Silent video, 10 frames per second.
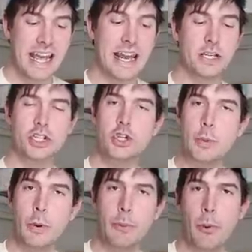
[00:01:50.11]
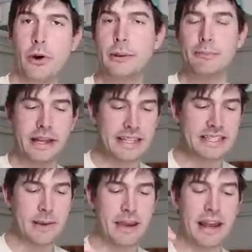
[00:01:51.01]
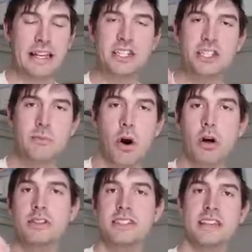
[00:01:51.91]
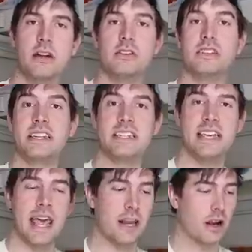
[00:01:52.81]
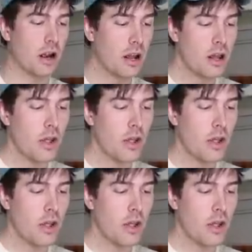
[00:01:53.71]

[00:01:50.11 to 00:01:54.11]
it is super important to place them in a small celled container.